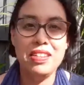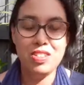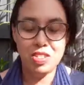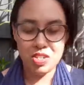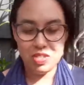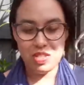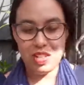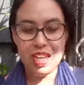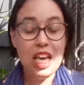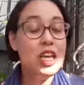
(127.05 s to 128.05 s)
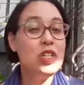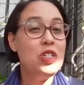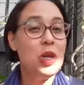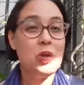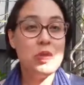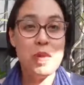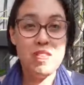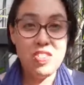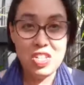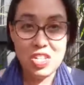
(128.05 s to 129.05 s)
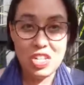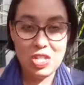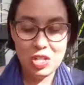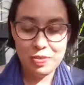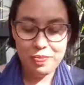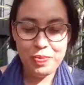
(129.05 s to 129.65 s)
Shows my vintage.